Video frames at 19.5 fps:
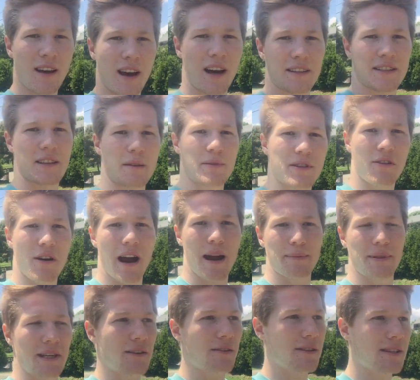I'll
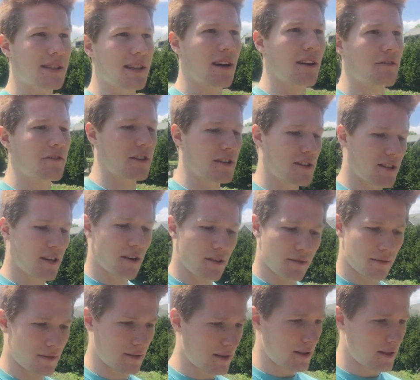subscribe to your stuff, because you know,